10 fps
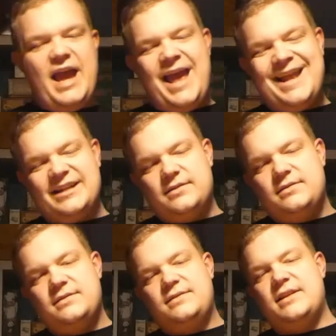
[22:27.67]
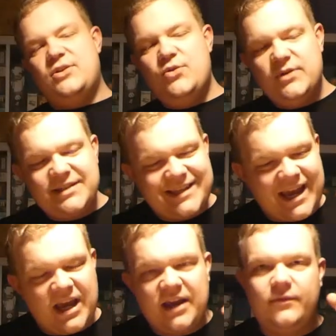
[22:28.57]
And the newest
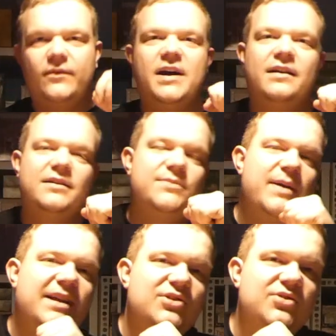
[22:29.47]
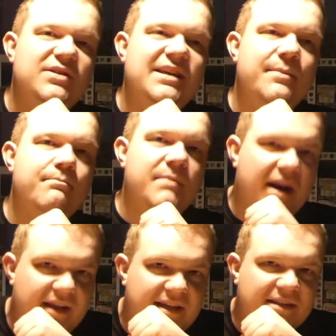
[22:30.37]
and final expansion, the
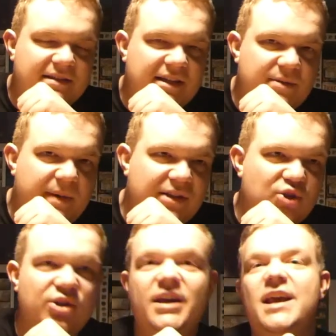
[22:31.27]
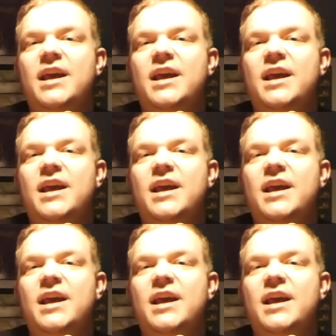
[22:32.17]
Americas expansion,